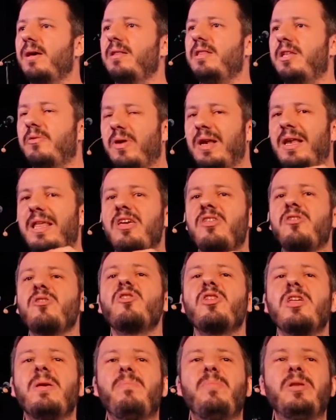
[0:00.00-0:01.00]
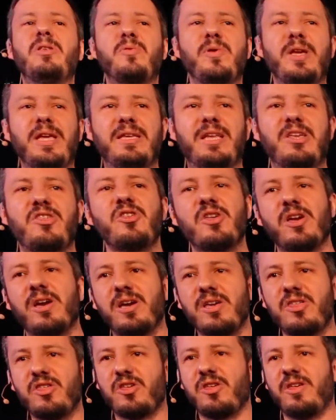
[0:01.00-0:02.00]
the relationship between the
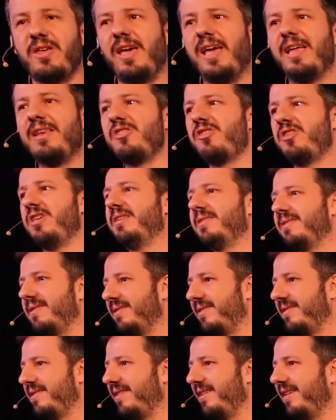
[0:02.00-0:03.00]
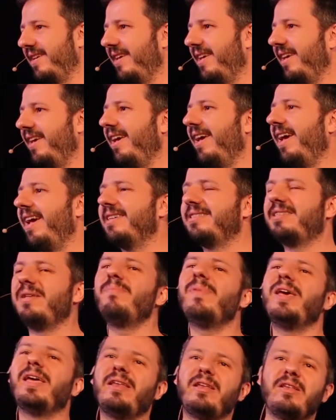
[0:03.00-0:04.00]
church and Jesus as the
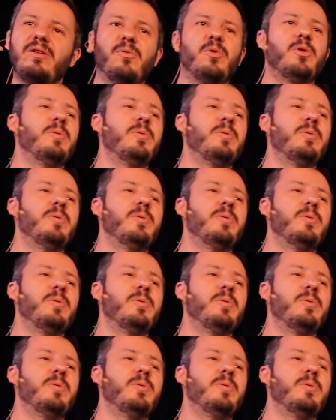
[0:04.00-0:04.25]
man and the